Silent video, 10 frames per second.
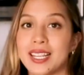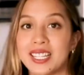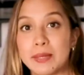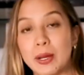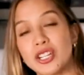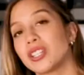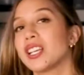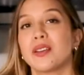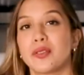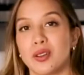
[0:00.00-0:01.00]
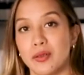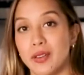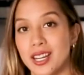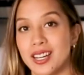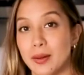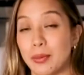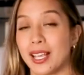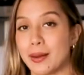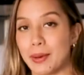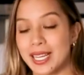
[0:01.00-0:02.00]
Especially if you're a vegan and
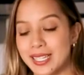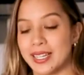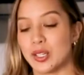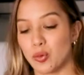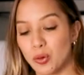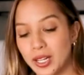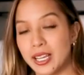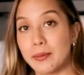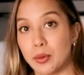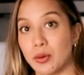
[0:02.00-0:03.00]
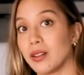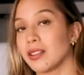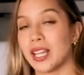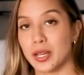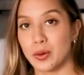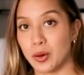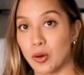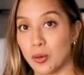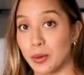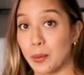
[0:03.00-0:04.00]
plant-based, it's really important that you
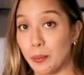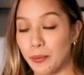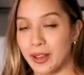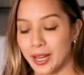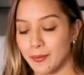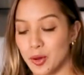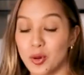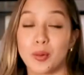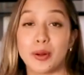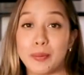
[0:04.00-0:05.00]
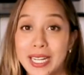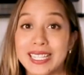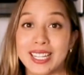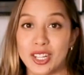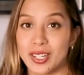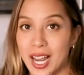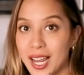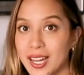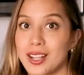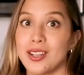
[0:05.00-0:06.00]
incorporate beets in your
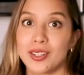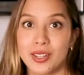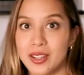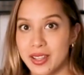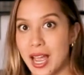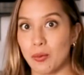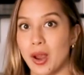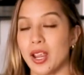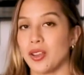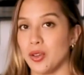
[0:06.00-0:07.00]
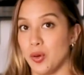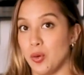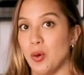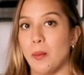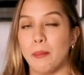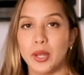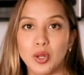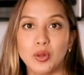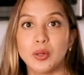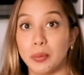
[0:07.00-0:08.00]
diet, so then that way you
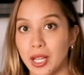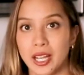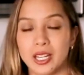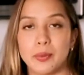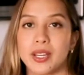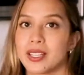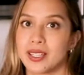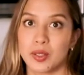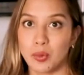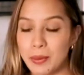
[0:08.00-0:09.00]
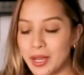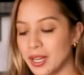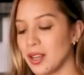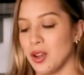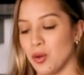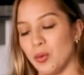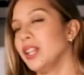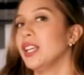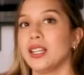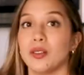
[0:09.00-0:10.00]
build blood, because as women,
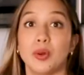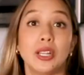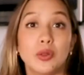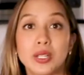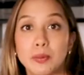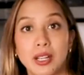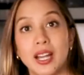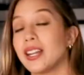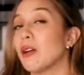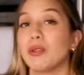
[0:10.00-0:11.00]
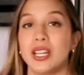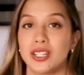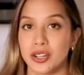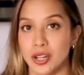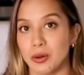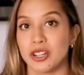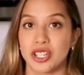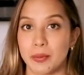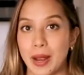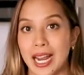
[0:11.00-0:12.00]
we lose blood and we need to nourish
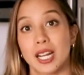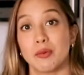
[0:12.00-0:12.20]
it back and